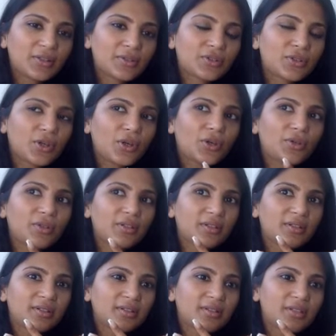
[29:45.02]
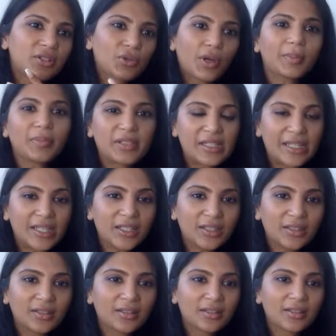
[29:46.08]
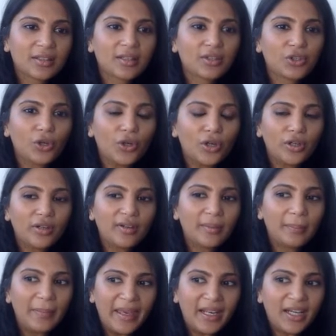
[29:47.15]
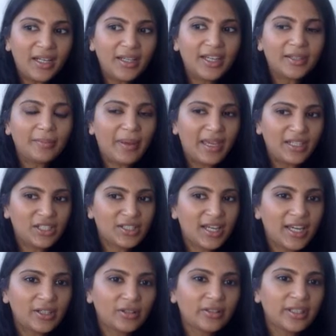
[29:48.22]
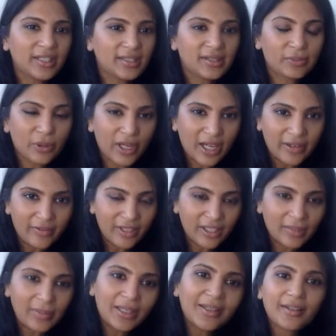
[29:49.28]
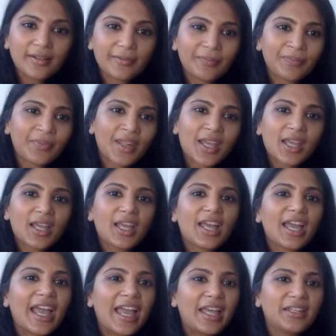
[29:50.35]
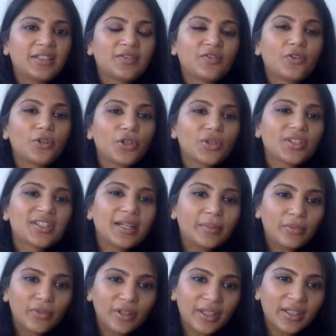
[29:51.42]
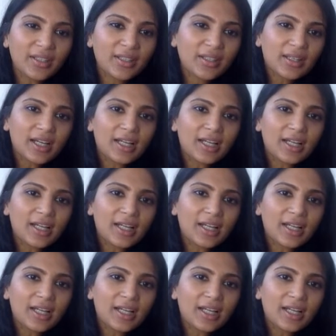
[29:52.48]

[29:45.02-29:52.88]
So scripting your meta and page title is what I recommend. And for your summary,